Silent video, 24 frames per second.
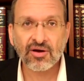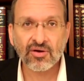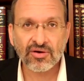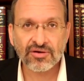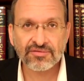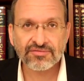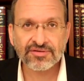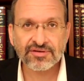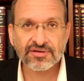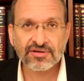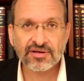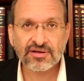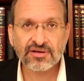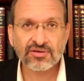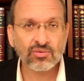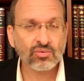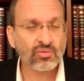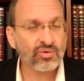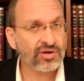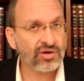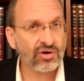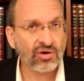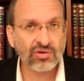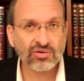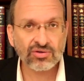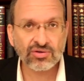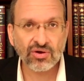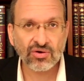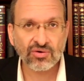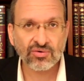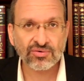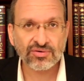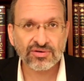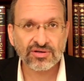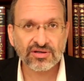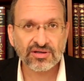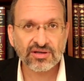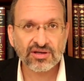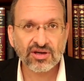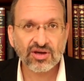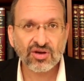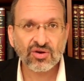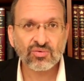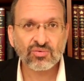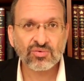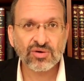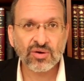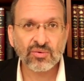However, we all know,
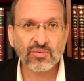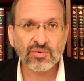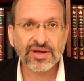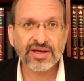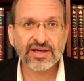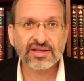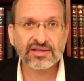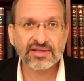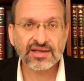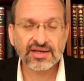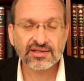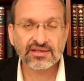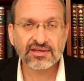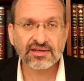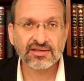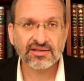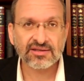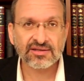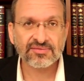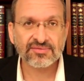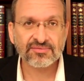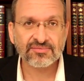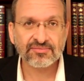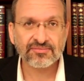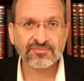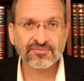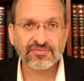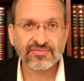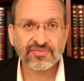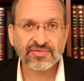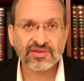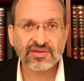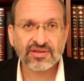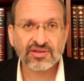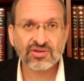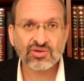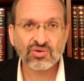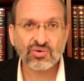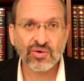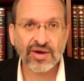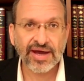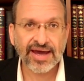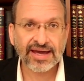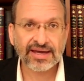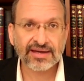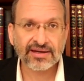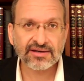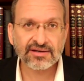when we are addicted
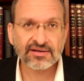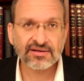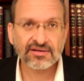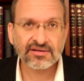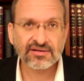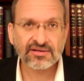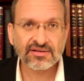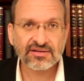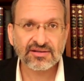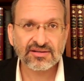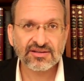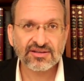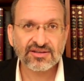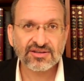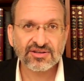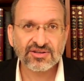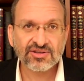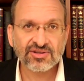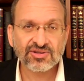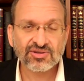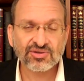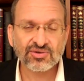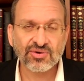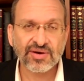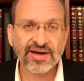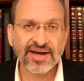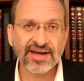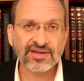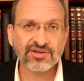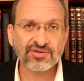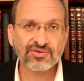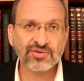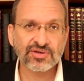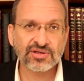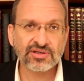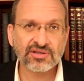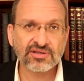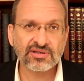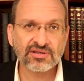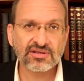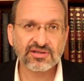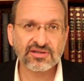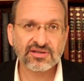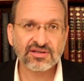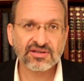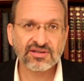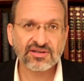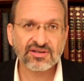to anger, to hatred,
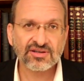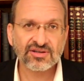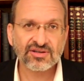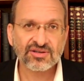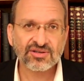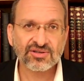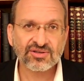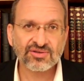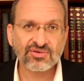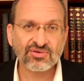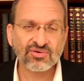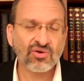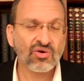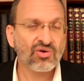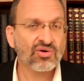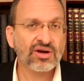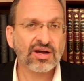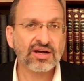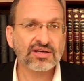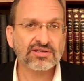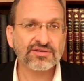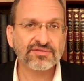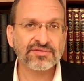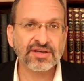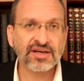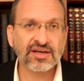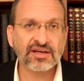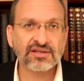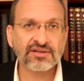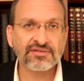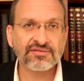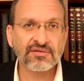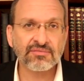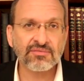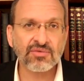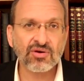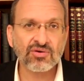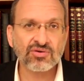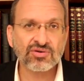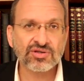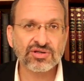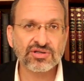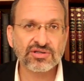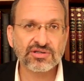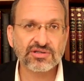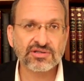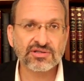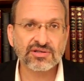to all kinds of negative
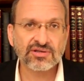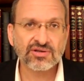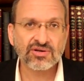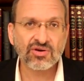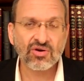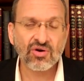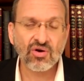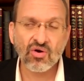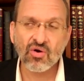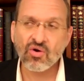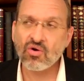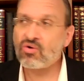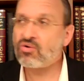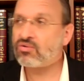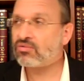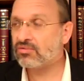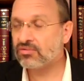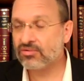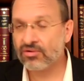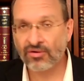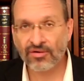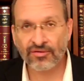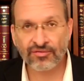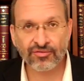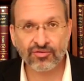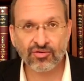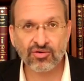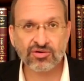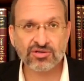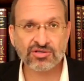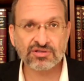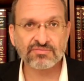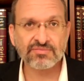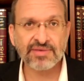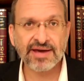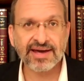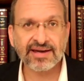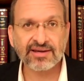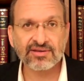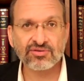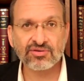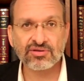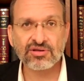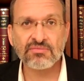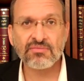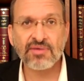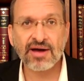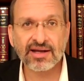emotions, or of course
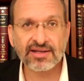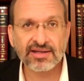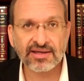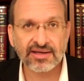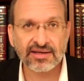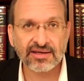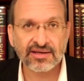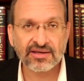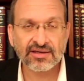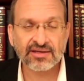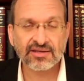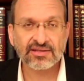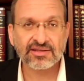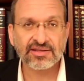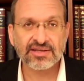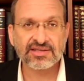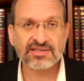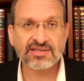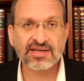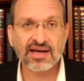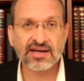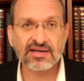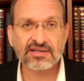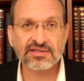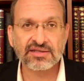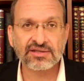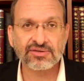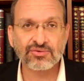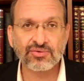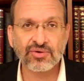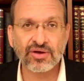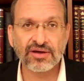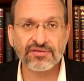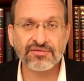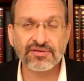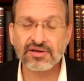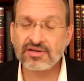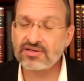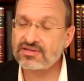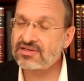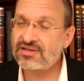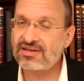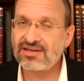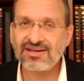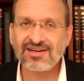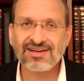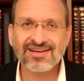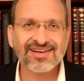back to the body, desires and
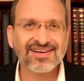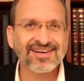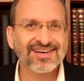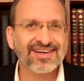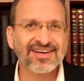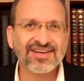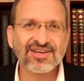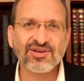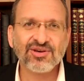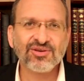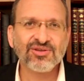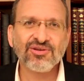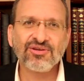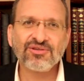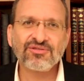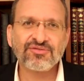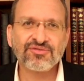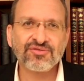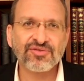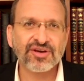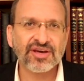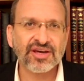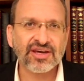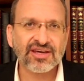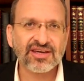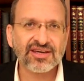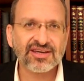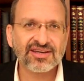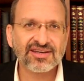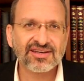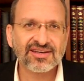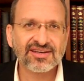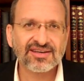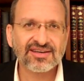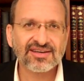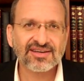cravings, you're not free.